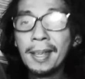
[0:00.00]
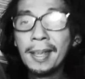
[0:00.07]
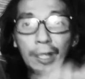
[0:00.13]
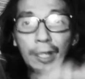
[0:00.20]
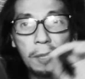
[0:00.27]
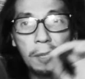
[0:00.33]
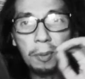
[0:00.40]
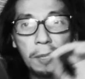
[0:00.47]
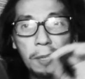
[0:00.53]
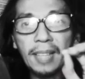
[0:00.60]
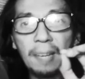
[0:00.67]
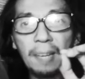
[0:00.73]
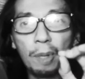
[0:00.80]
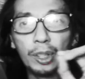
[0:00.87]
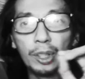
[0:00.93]
Yung mismong
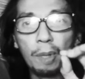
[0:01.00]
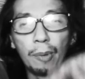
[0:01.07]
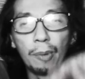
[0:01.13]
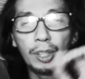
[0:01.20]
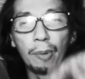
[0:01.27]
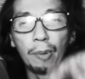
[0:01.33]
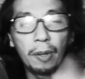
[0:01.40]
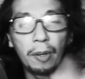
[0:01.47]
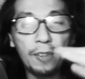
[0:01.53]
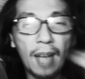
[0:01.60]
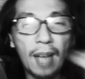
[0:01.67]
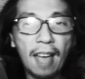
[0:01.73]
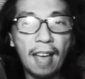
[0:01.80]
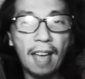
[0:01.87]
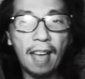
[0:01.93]
attack ng monster mo. If
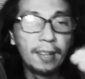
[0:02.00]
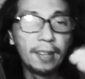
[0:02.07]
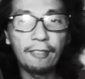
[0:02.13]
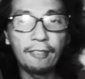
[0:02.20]
you have